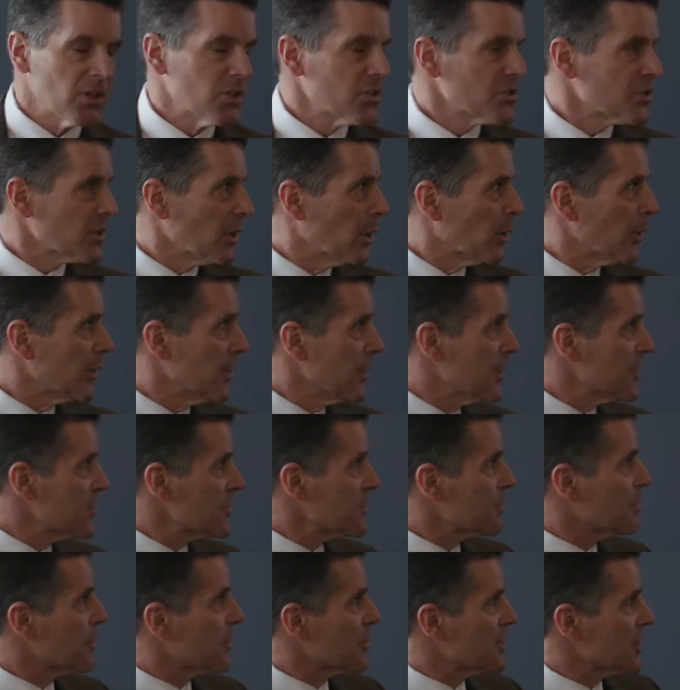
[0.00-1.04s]
So in
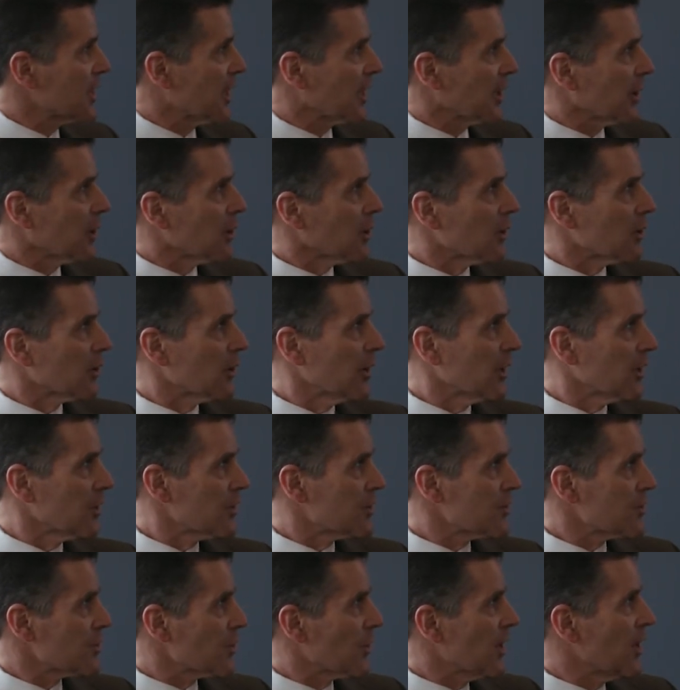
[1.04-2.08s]
this particular
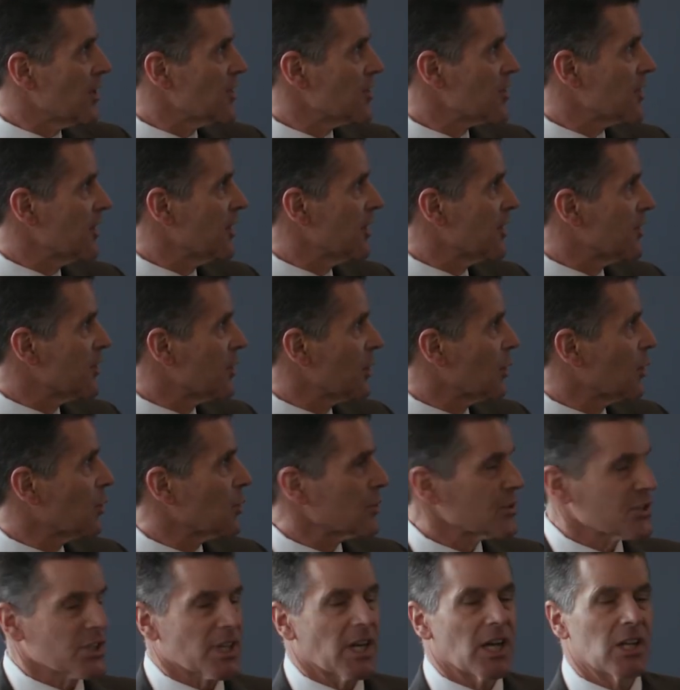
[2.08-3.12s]
illustration, the total
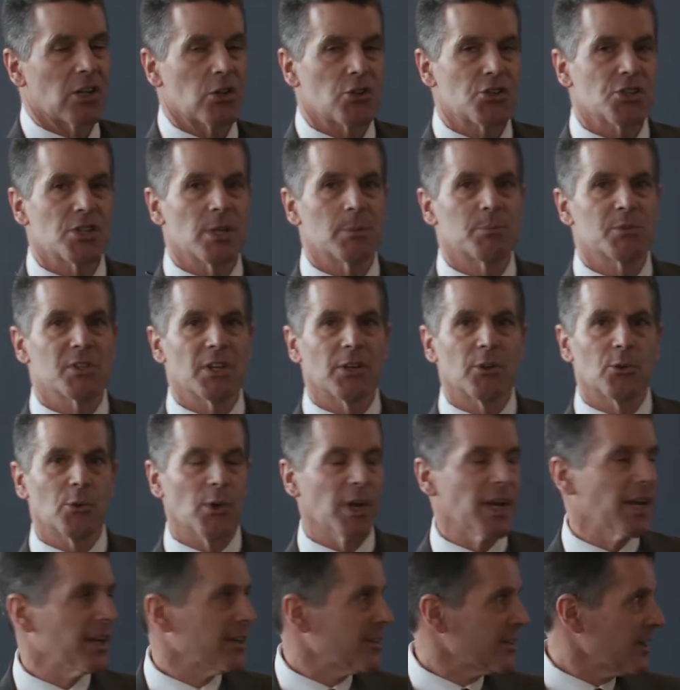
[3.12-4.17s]
scholarships and
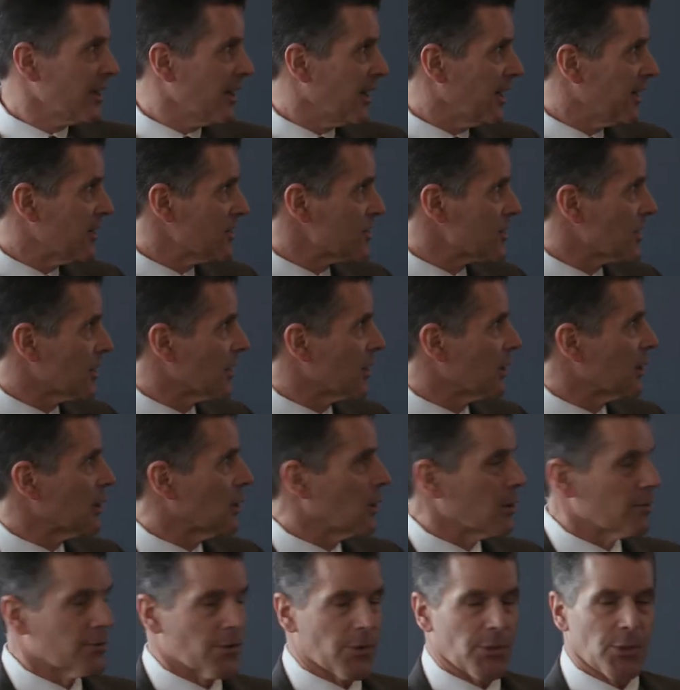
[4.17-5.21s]
grant aid is a little
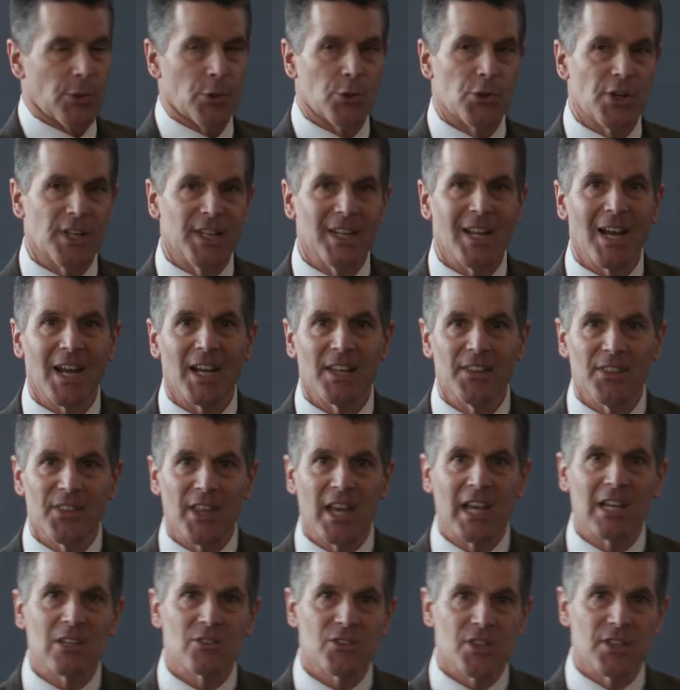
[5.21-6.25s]
over
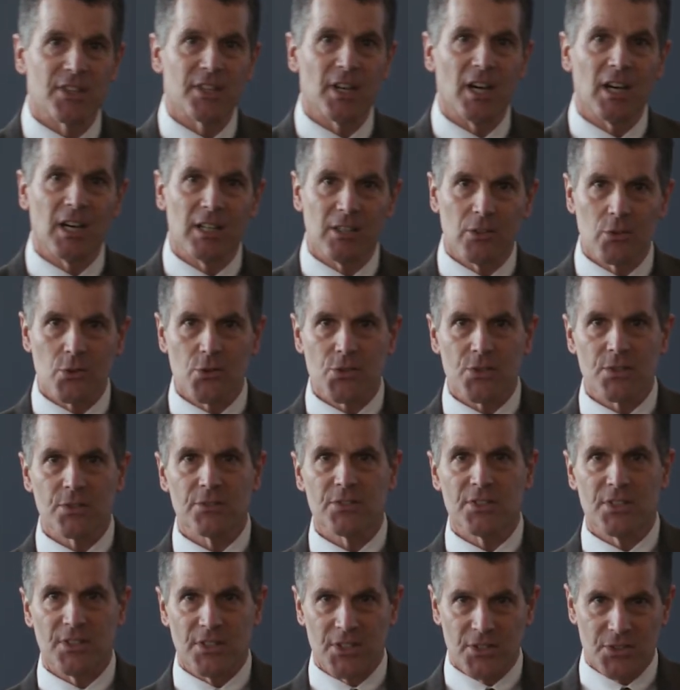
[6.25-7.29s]
$39,000
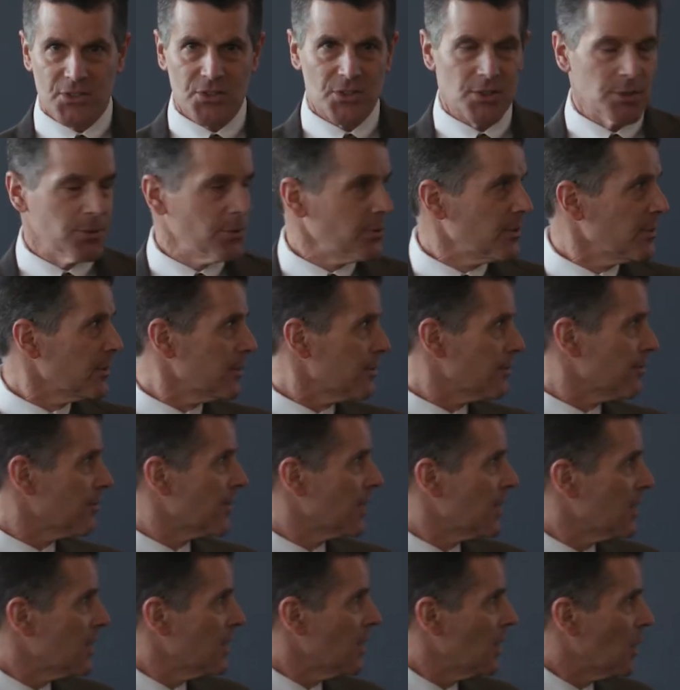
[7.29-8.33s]
to this student,
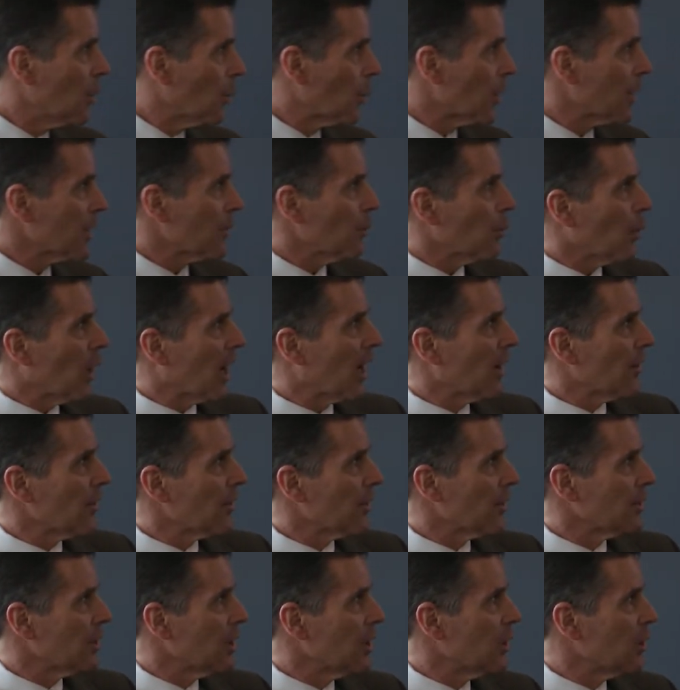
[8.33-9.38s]
while
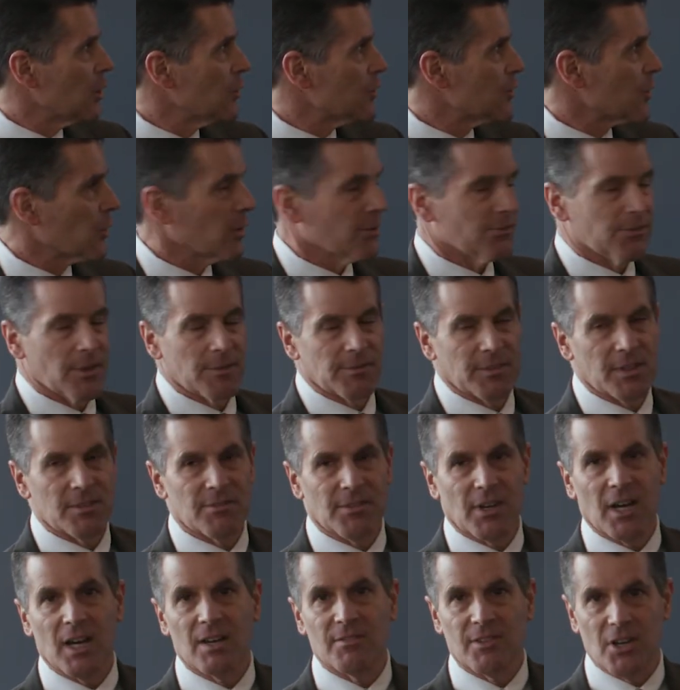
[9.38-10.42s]
the loans are at
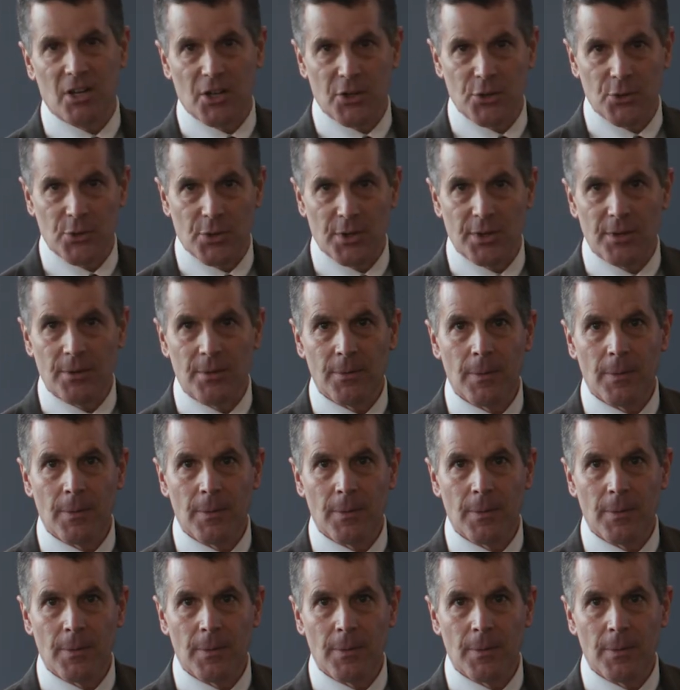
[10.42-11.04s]
$5,500.